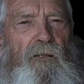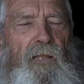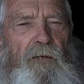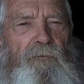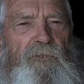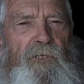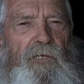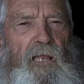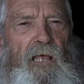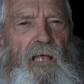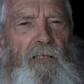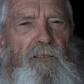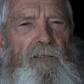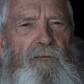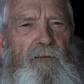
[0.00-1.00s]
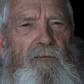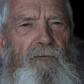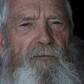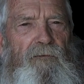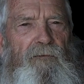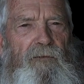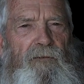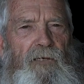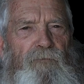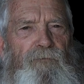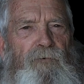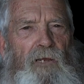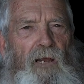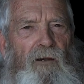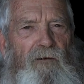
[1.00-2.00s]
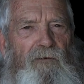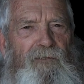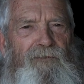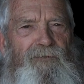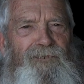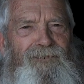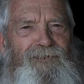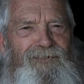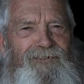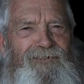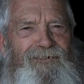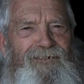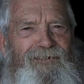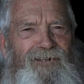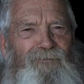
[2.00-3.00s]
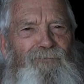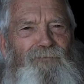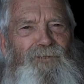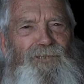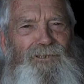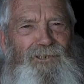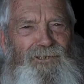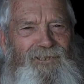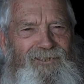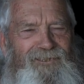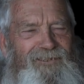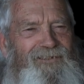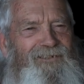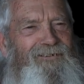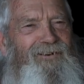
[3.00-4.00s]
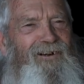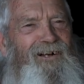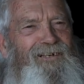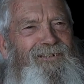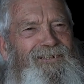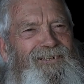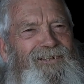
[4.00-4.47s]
that was an act of courage and vision, right?